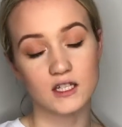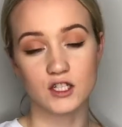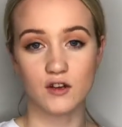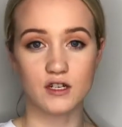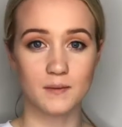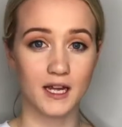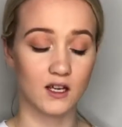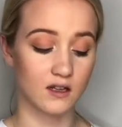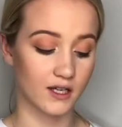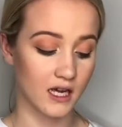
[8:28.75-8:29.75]
it's going to
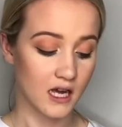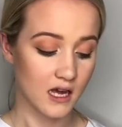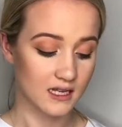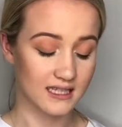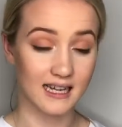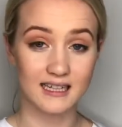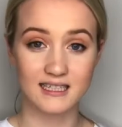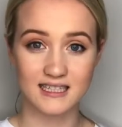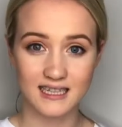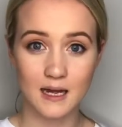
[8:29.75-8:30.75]
make you look slightly
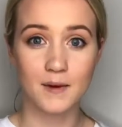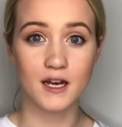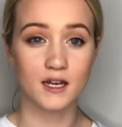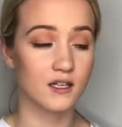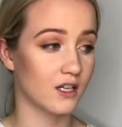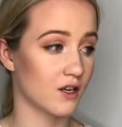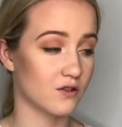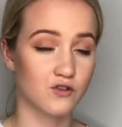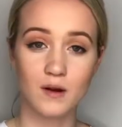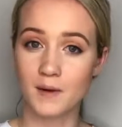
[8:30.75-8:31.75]
slimmer, you know,
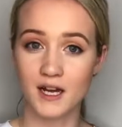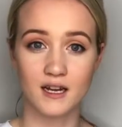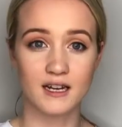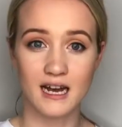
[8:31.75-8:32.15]
trimmer,